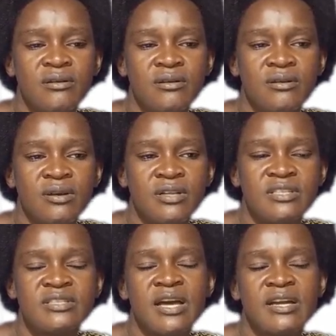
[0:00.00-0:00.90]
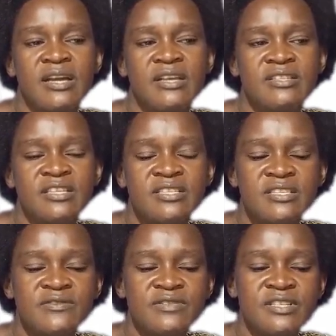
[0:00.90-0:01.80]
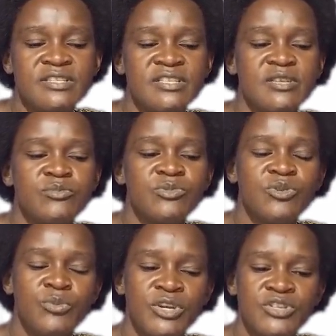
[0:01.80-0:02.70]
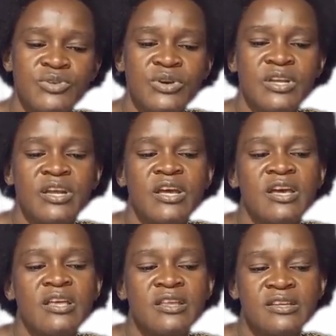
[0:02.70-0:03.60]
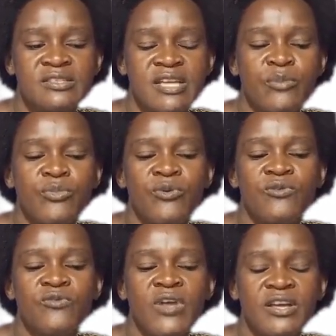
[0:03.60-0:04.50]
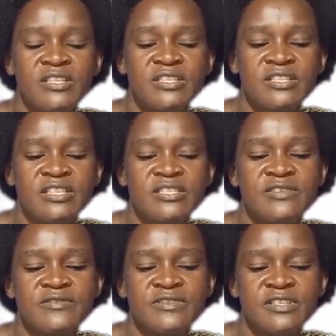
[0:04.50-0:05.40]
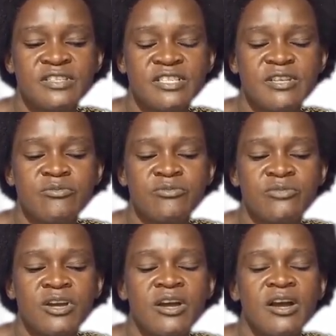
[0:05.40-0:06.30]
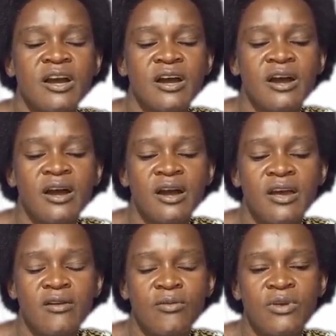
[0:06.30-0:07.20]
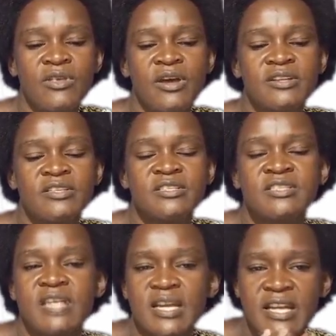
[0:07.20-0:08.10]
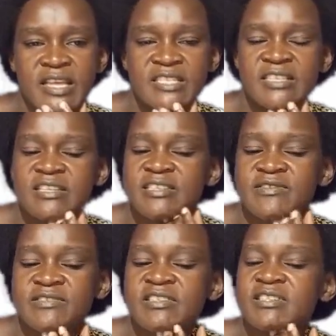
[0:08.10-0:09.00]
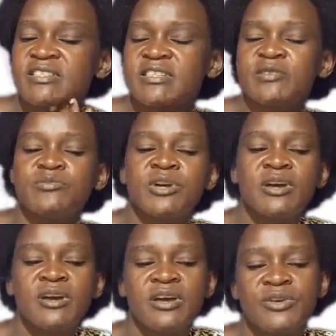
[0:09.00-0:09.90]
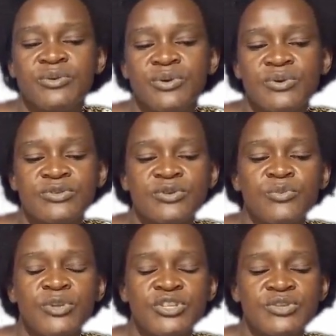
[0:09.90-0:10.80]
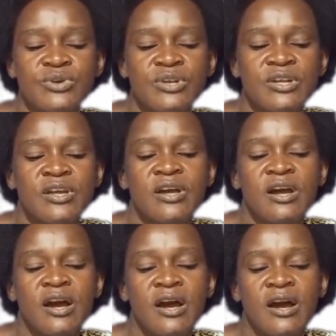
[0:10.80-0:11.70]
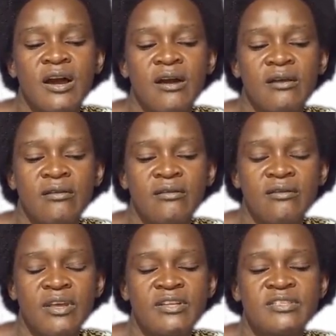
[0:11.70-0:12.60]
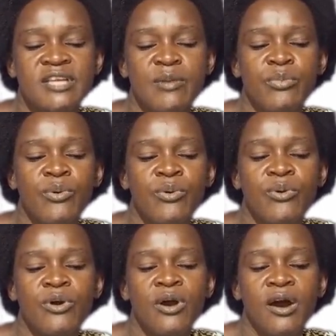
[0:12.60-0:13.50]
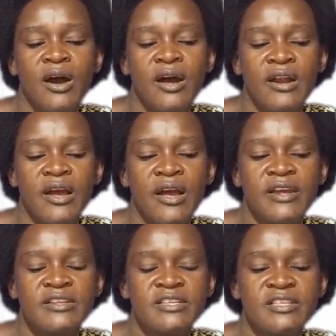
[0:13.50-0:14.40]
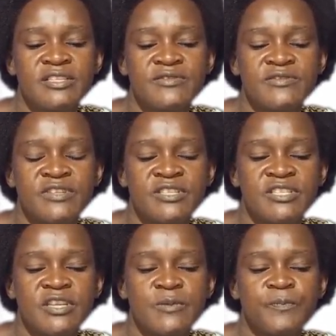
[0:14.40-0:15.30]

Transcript: it is under intensive system, you mention the example of that intensive system. Whether it is under extensive system, you also mention the example under intensive system